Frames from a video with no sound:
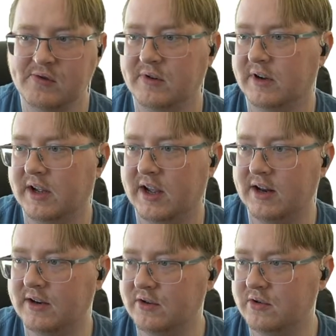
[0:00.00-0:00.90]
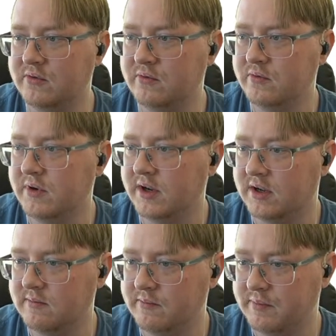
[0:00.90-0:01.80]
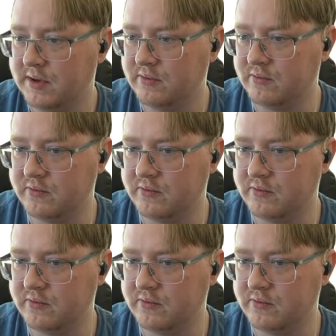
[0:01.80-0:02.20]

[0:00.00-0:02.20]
Can it do a compose?